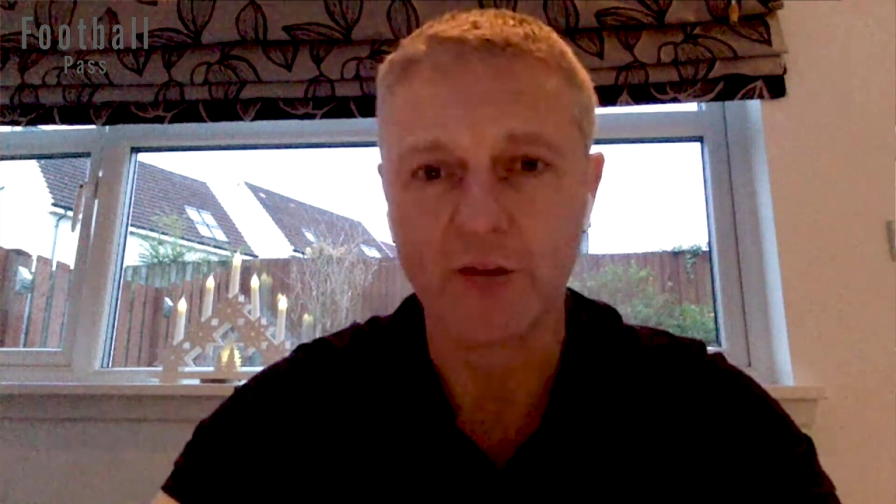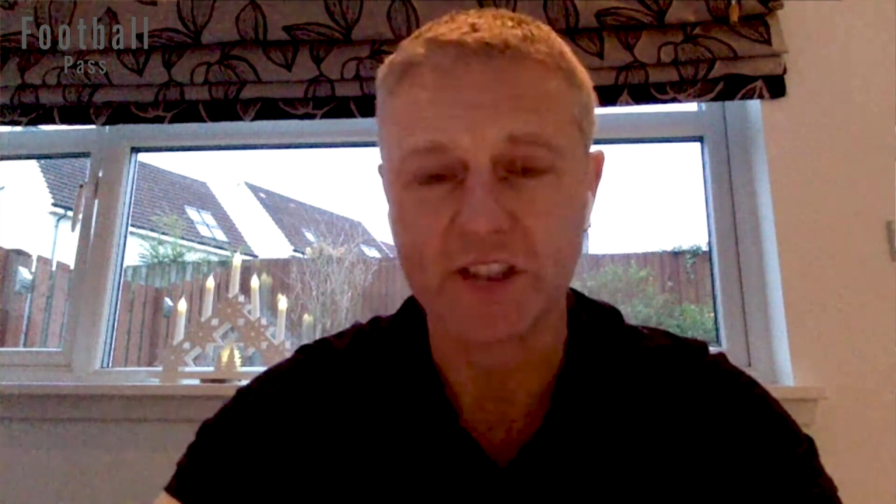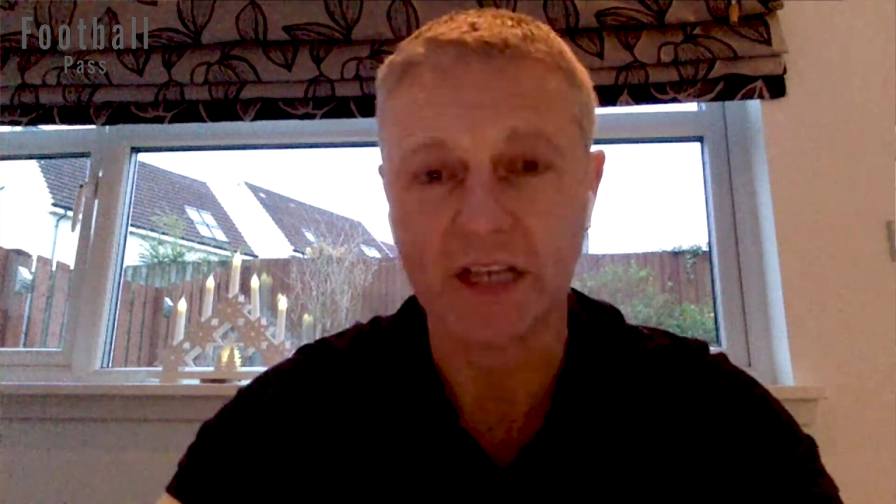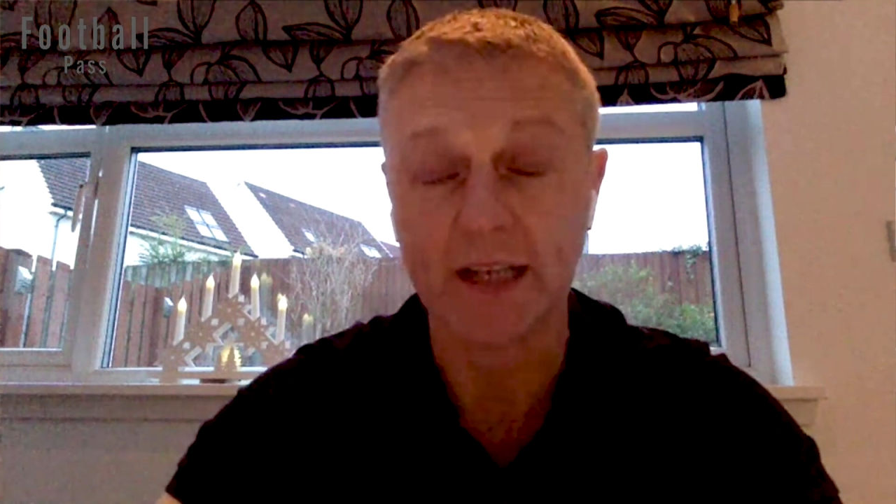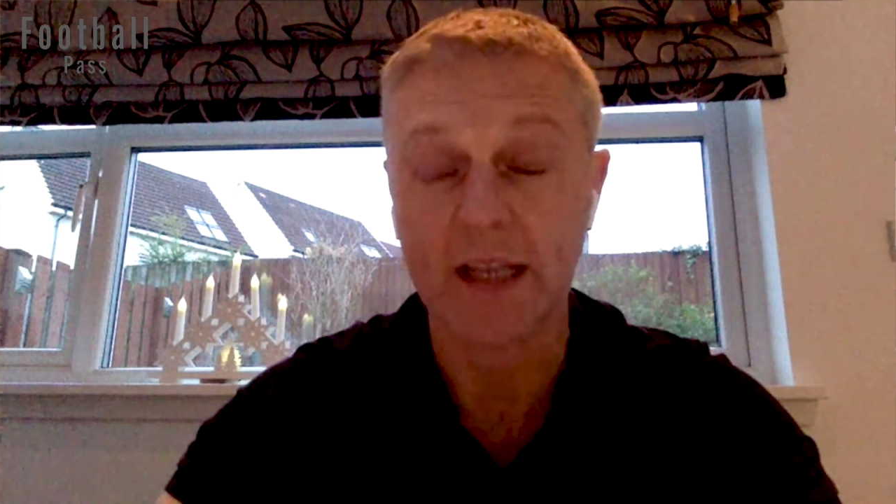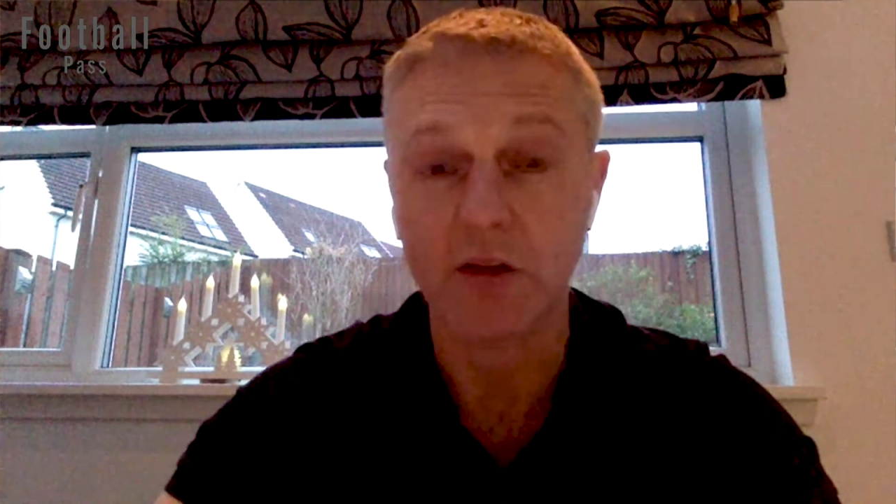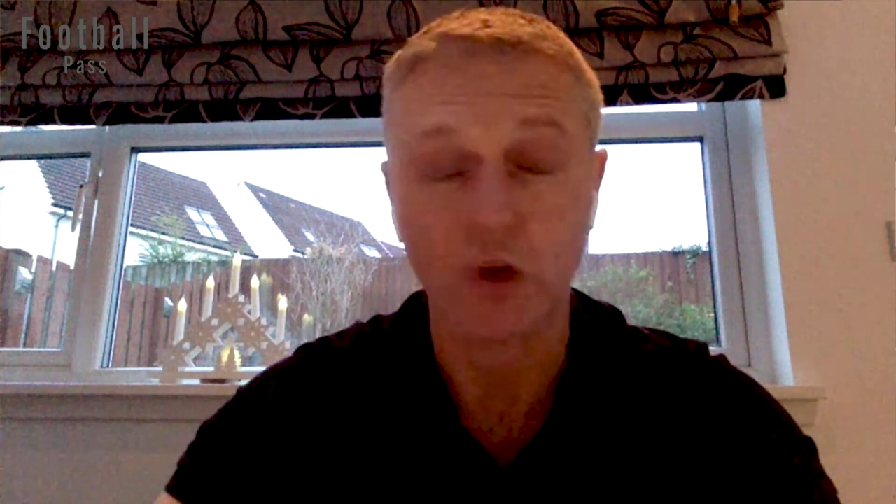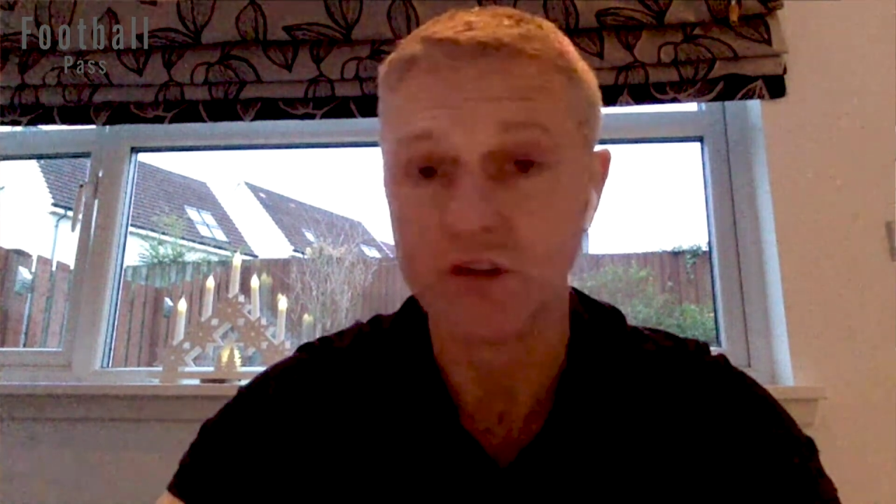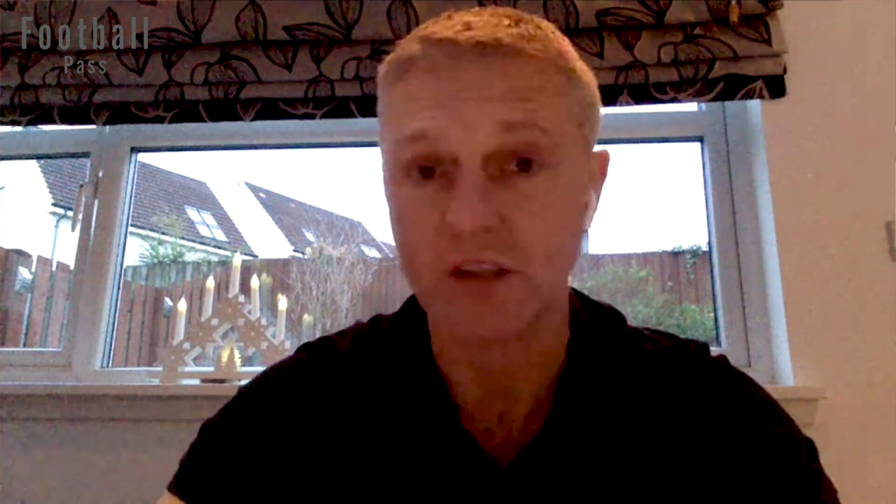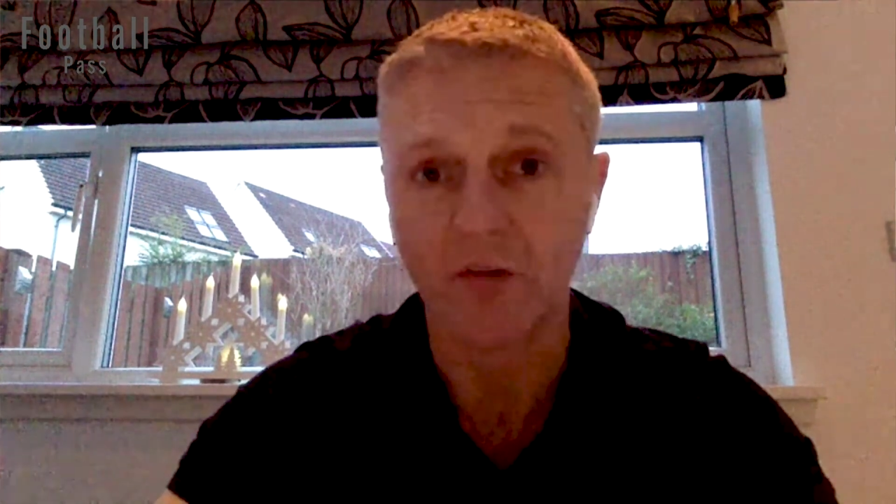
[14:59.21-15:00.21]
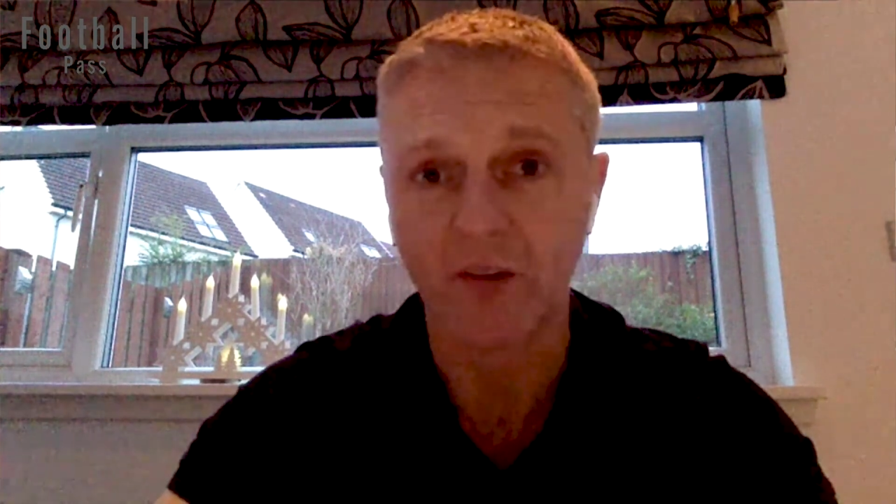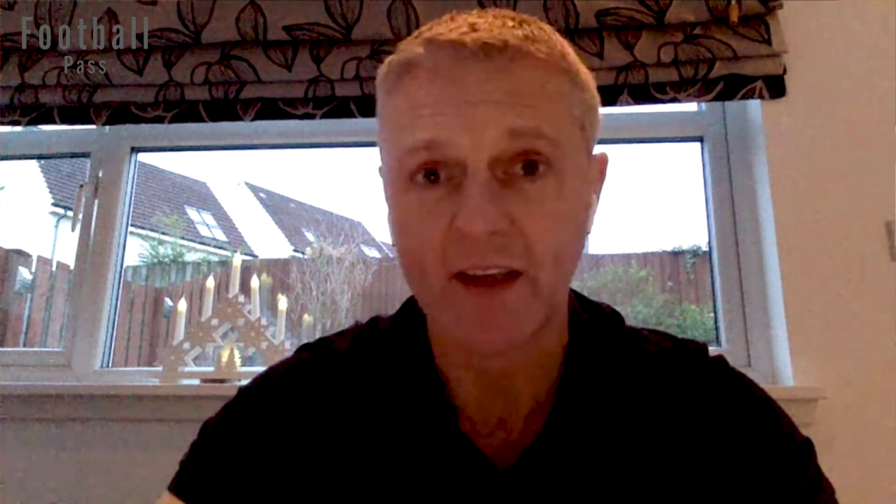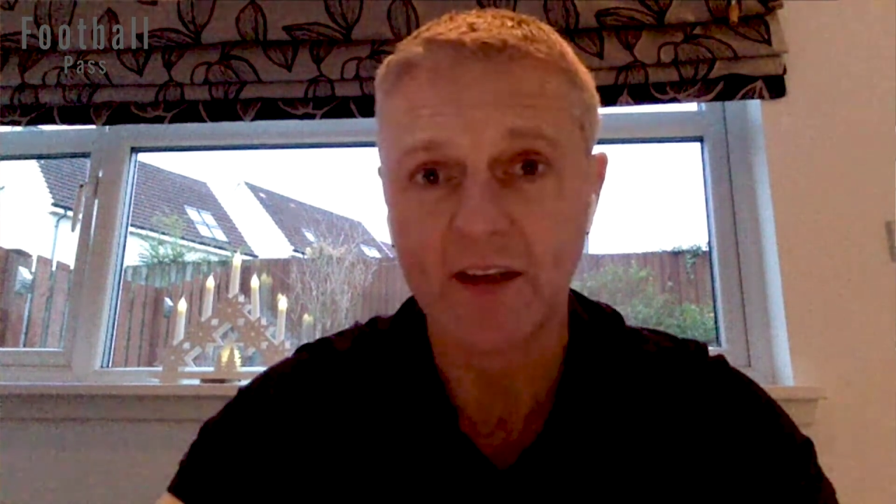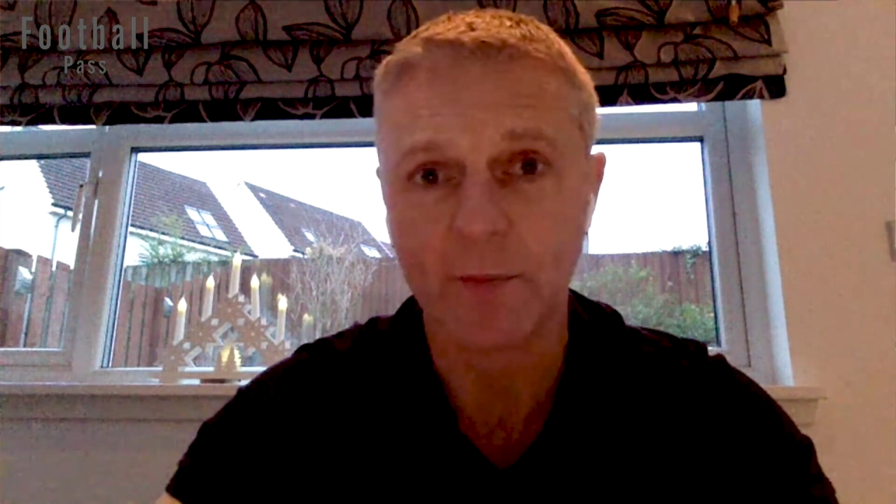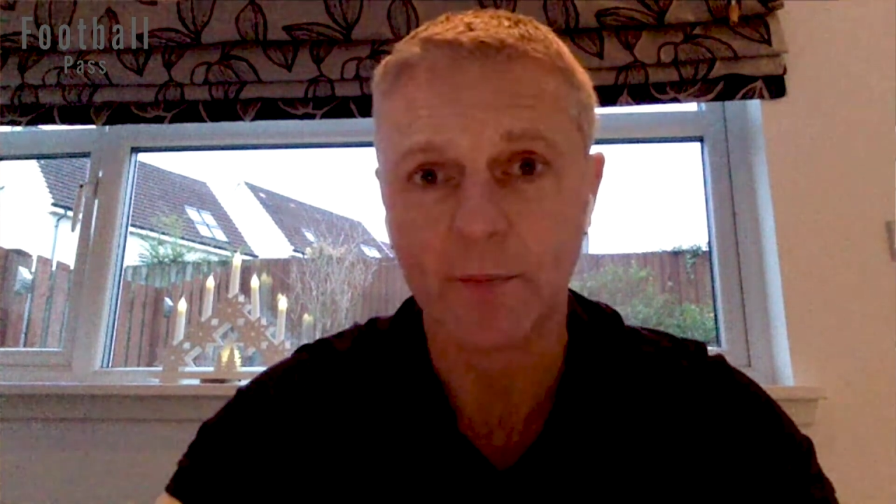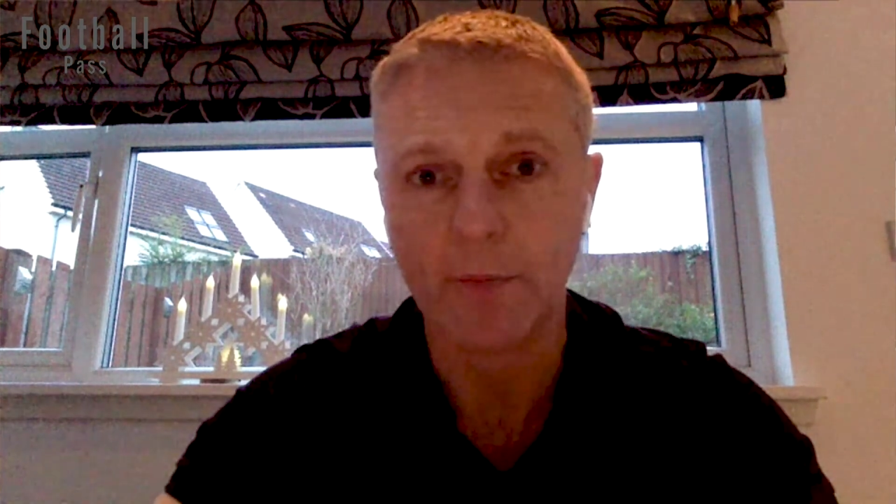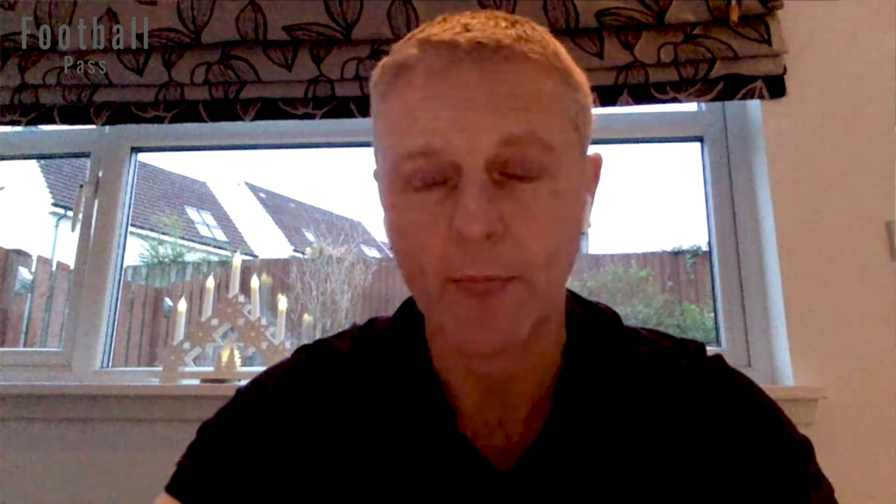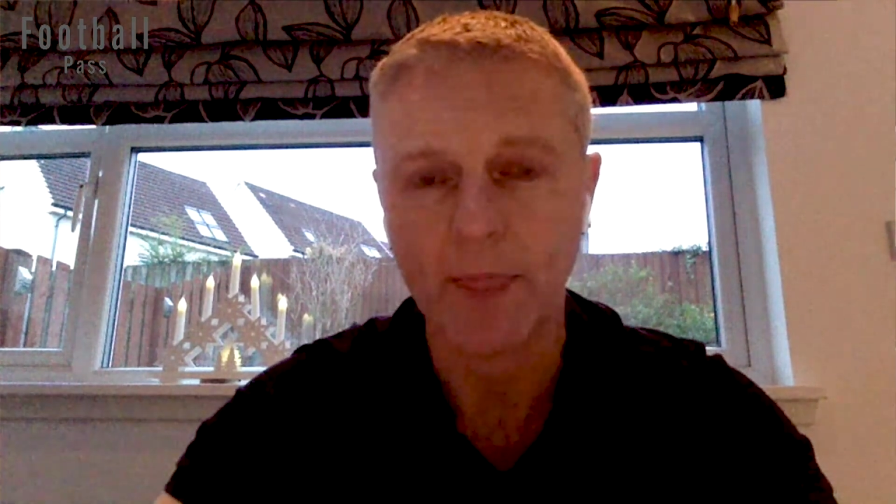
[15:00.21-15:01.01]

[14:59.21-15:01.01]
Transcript: for Celtic doesn't affect him,